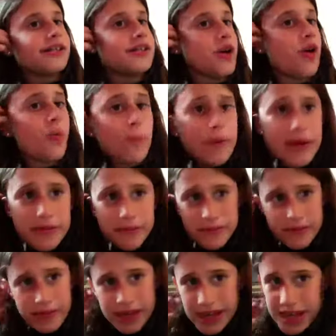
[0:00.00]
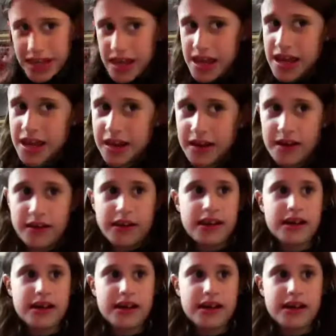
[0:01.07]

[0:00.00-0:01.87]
Don't be mean.